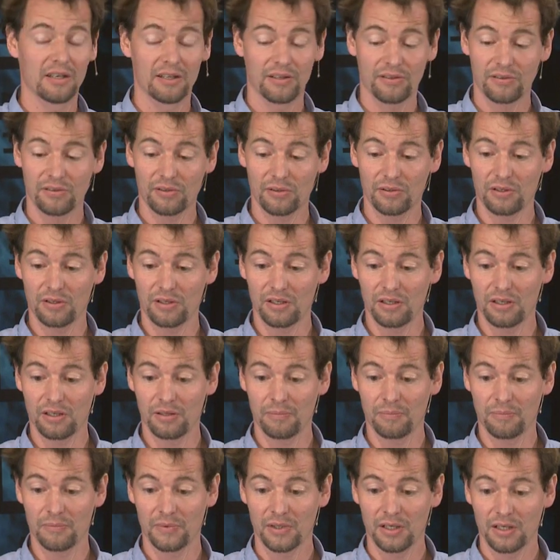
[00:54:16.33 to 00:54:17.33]
So
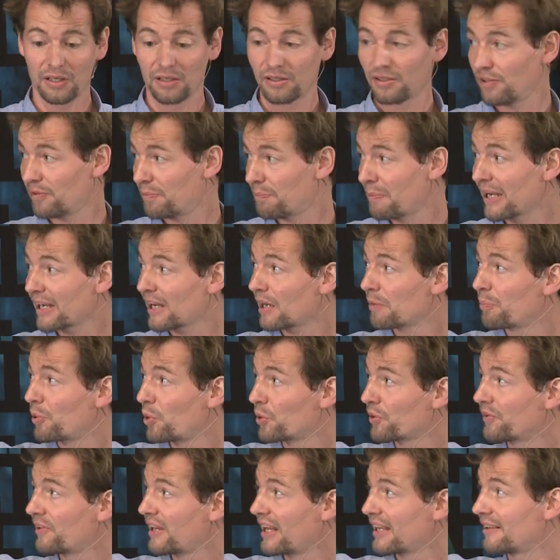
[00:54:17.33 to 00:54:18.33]
um, this
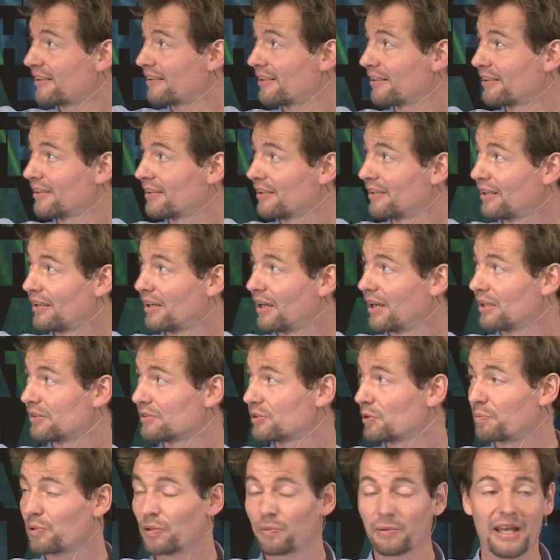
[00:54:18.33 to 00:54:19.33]
Mandelbrot set, uh,
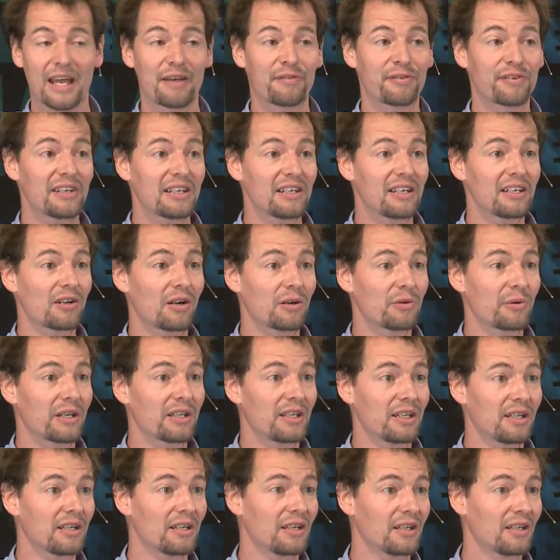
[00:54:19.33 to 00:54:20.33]
you probably have seen it
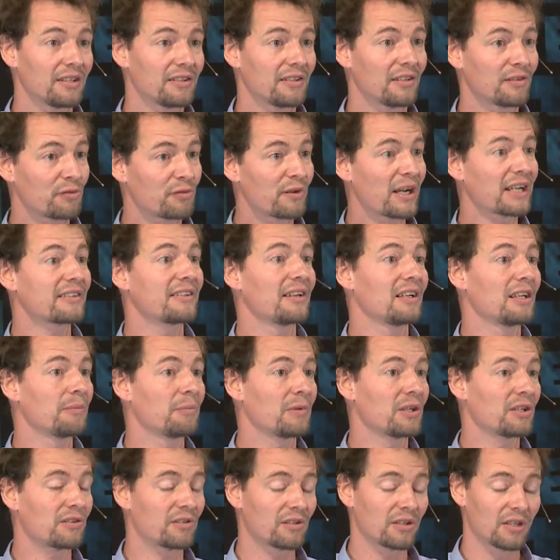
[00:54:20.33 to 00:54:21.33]
already, this fractal
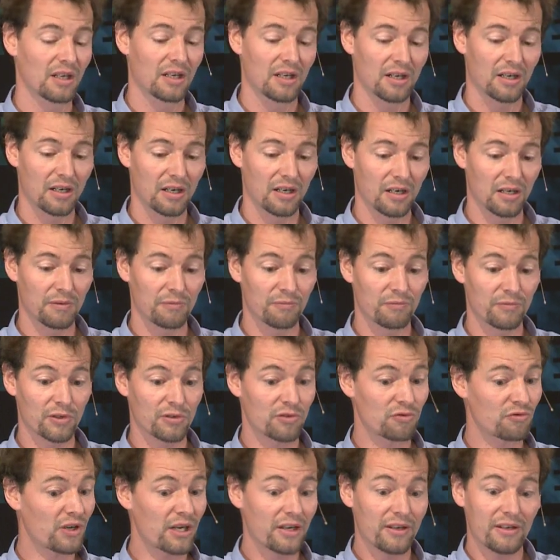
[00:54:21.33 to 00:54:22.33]
image um, was
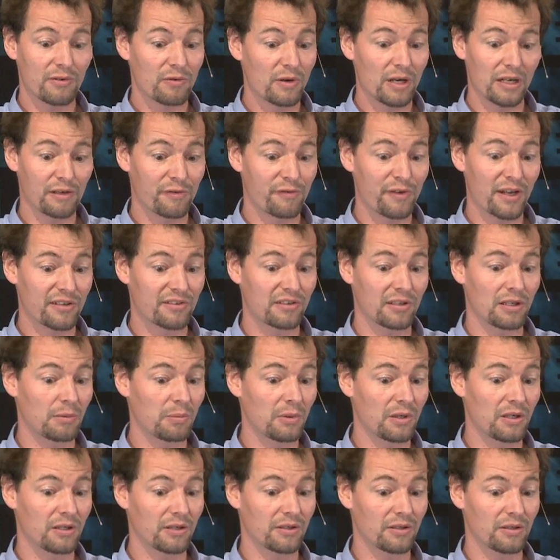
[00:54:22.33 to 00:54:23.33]
very, very
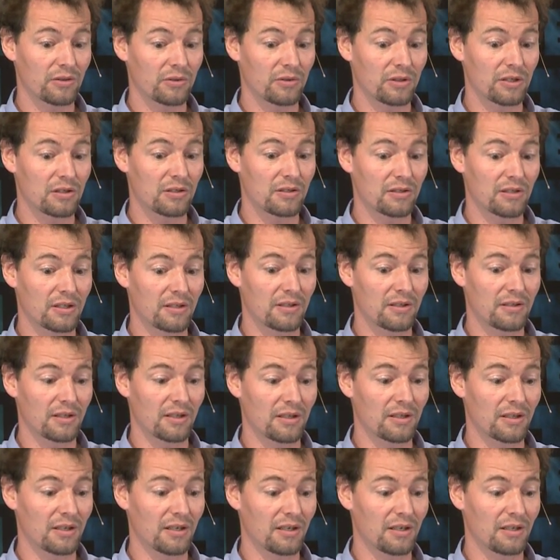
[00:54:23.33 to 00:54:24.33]
fashionable. You know, it, it,
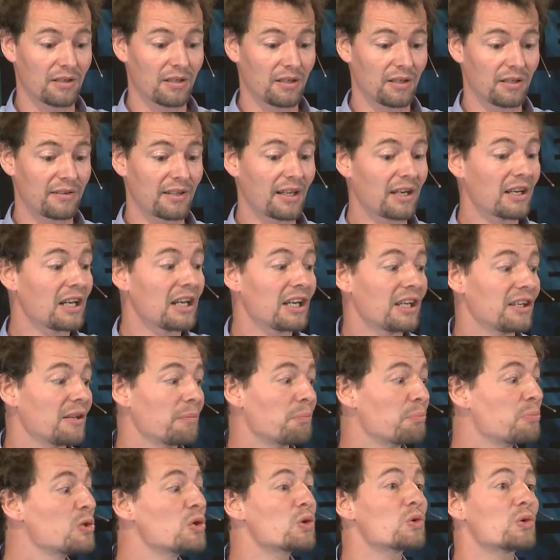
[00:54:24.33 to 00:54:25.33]
it, it suddenly the
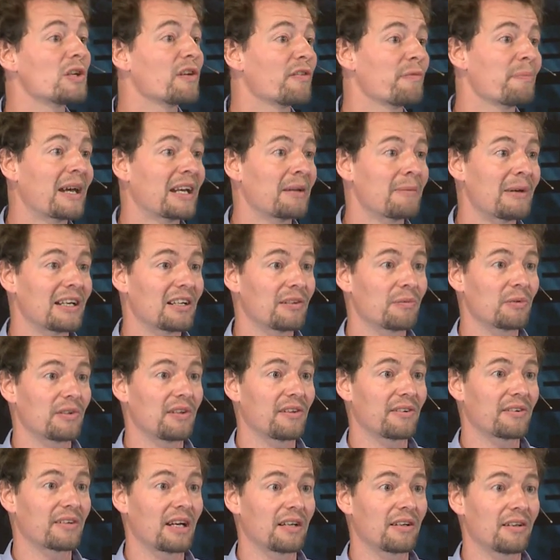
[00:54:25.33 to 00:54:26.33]
beauty of mathematics was
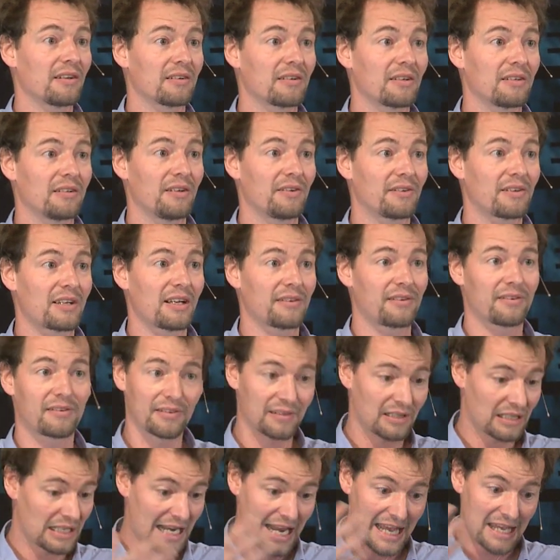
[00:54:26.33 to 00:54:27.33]
discuss discussed.
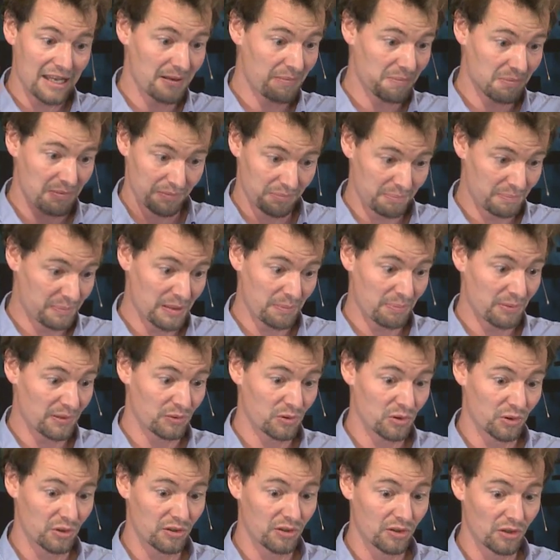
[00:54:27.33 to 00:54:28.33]
Lay people
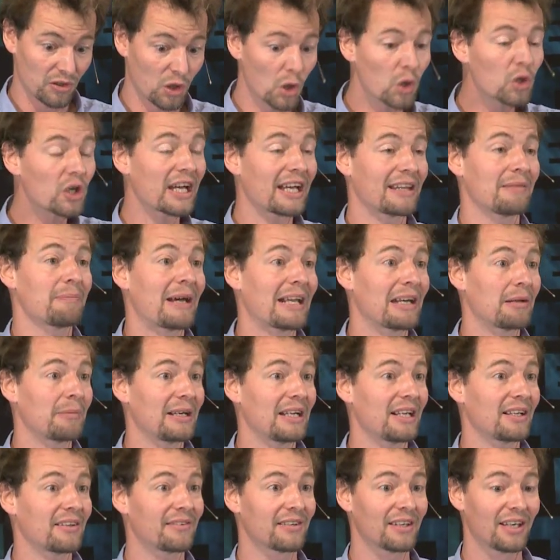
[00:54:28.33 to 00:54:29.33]
could look at
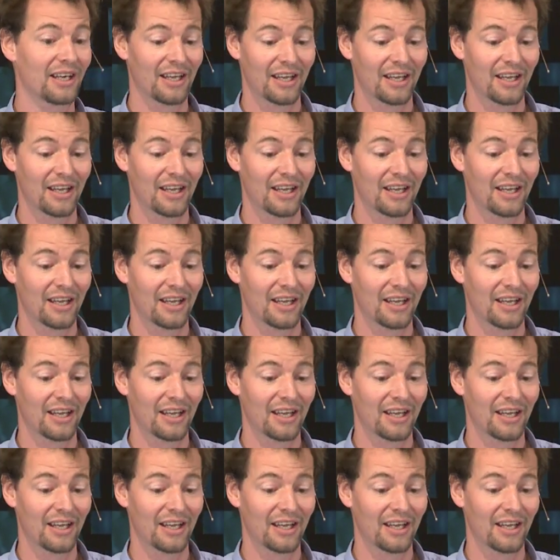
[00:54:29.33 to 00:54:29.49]
mathematics.